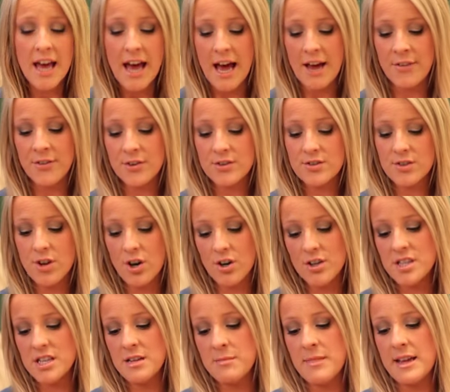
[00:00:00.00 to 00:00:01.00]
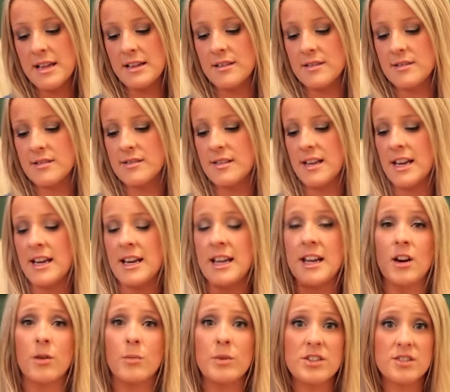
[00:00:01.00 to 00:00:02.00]
And there's 30 mils in
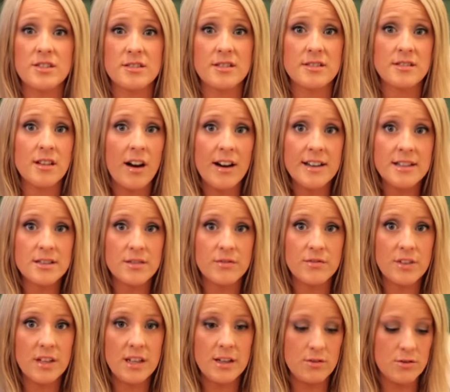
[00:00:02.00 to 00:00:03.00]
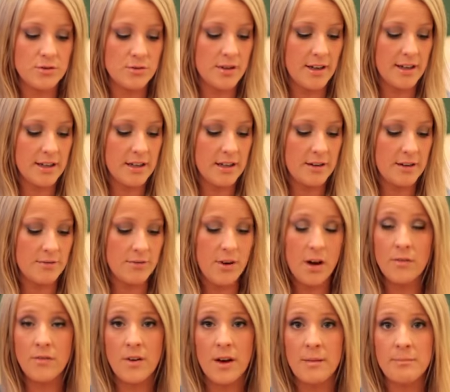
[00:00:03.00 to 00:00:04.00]
here, which is the size of
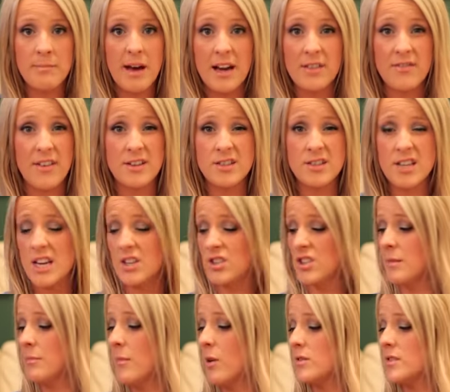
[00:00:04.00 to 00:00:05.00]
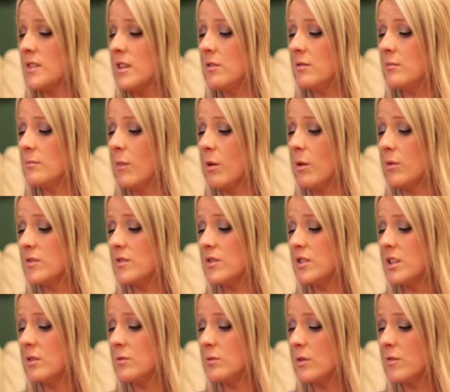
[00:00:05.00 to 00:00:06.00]
a MAC foundation and most
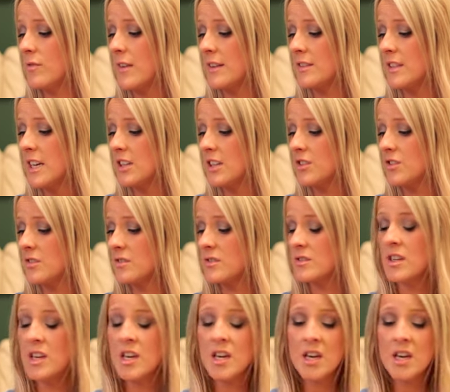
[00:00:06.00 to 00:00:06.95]
usual foundations.